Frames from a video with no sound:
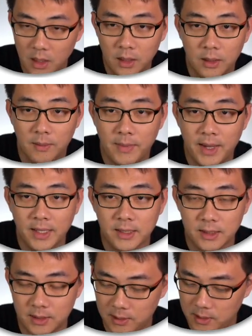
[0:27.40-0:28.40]
the
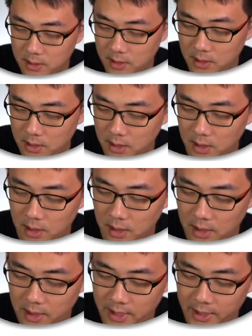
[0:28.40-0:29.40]
mass,
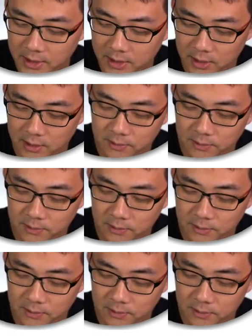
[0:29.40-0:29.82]
let x